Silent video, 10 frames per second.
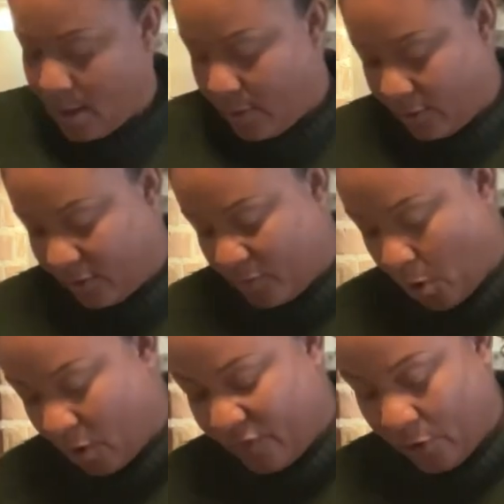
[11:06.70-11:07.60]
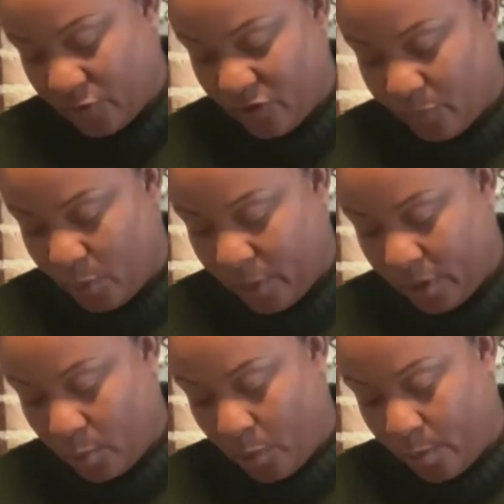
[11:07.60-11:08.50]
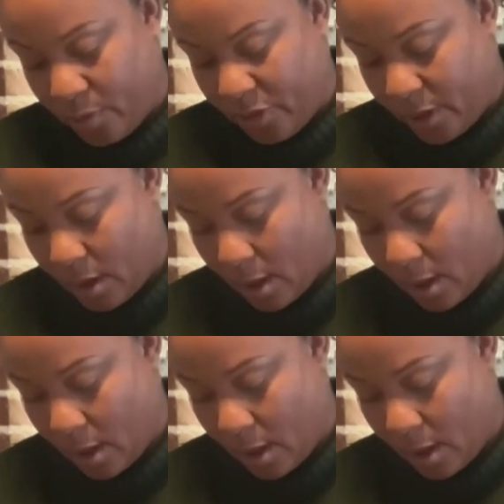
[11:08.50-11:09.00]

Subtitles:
It's a smaller version, but we're going to work with it.